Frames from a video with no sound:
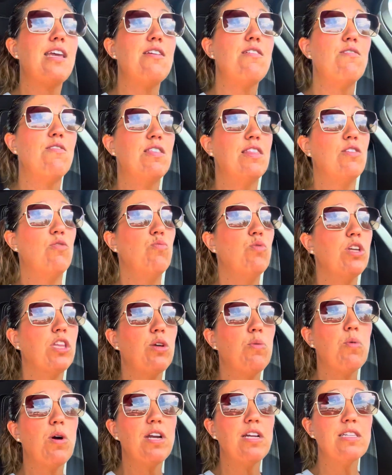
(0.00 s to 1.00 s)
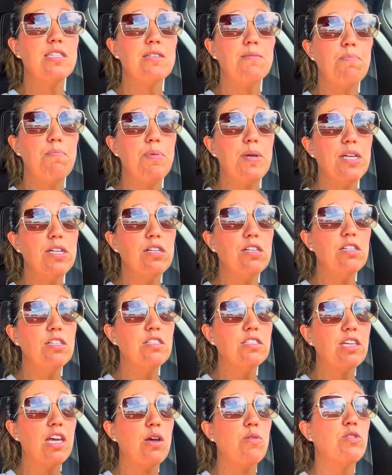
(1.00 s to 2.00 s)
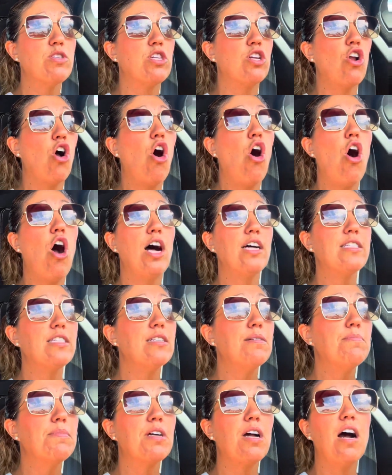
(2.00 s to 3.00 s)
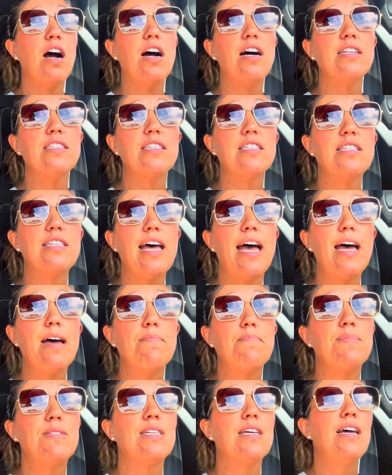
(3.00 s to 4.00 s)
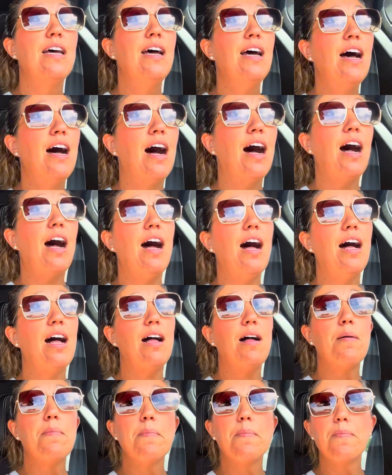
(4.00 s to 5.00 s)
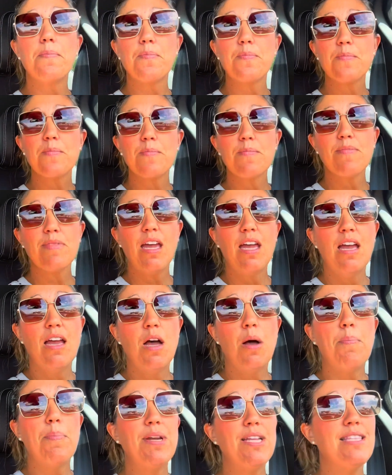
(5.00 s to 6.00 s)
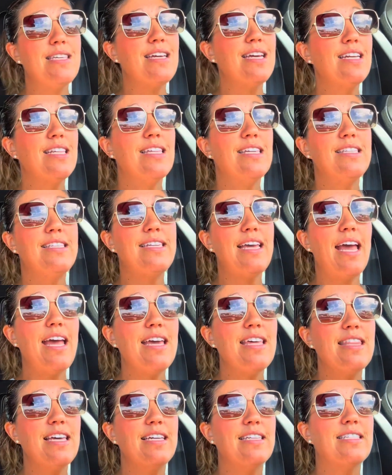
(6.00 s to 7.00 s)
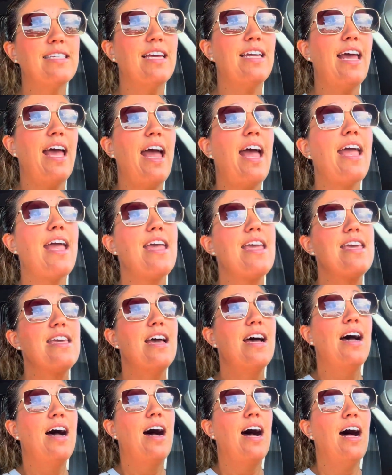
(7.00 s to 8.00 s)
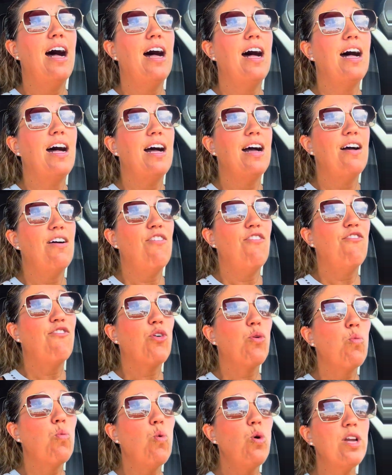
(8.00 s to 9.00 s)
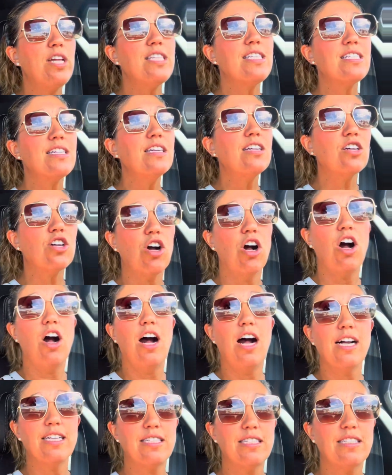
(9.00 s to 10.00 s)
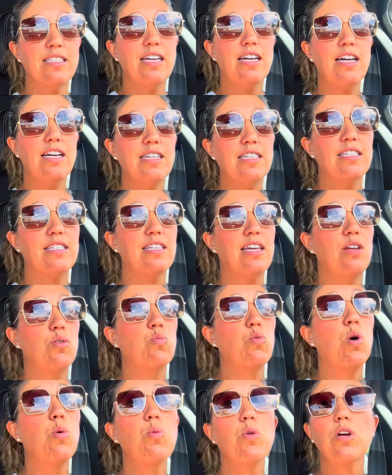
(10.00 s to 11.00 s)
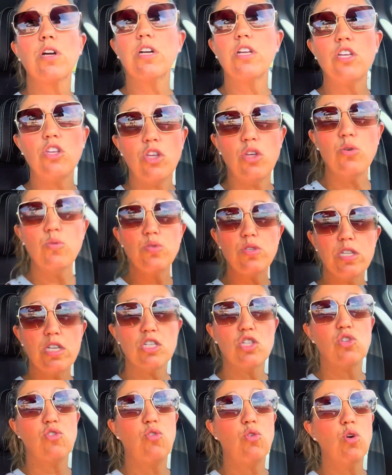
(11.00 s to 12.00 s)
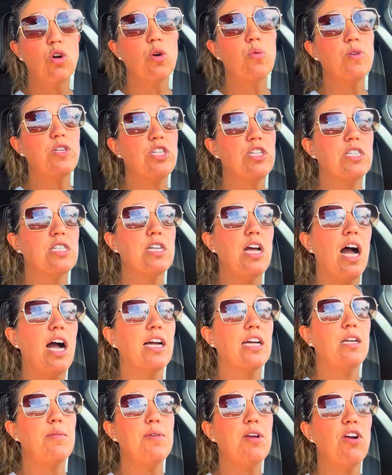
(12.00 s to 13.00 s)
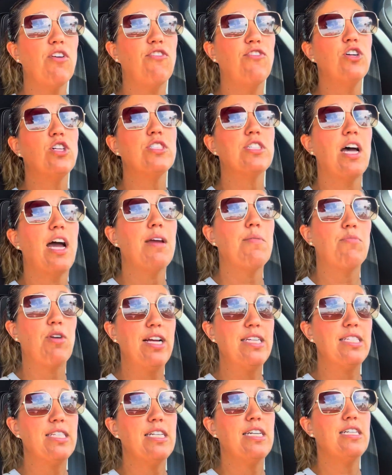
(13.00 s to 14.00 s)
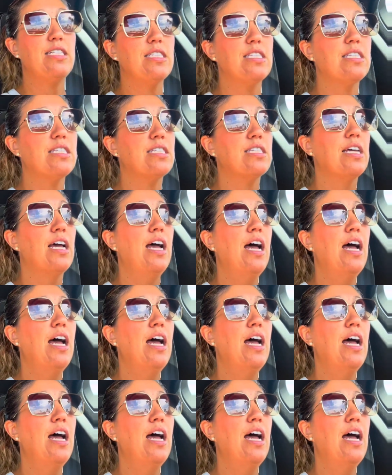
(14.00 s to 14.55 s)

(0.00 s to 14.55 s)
really wanted to build. It was an awesome concept. But at the end of the day, they said, hey, for what it's going to cost us and what we're going to use this for, which is not going to be our full-time residence,